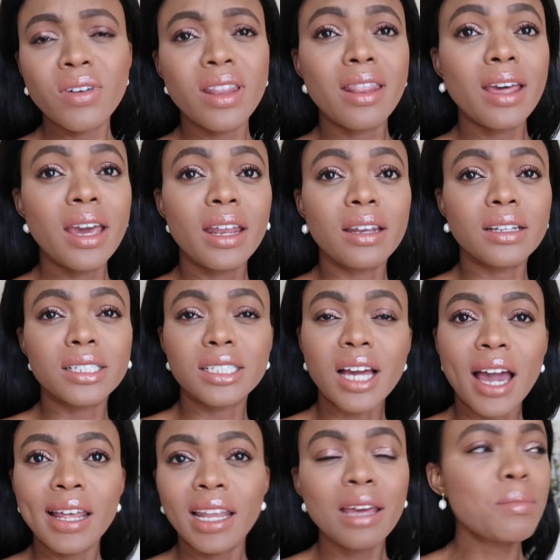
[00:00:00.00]
then,
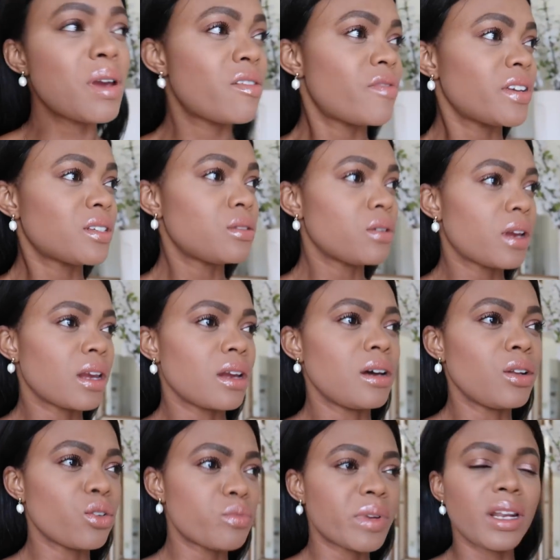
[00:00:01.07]
I like my face looking a
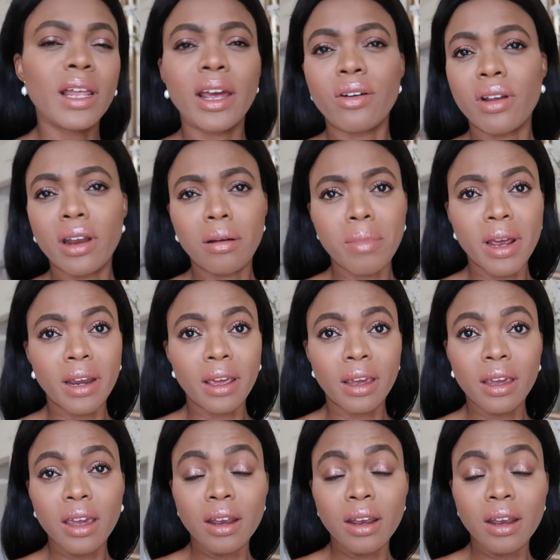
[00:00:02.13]
little bit lighter than my neck.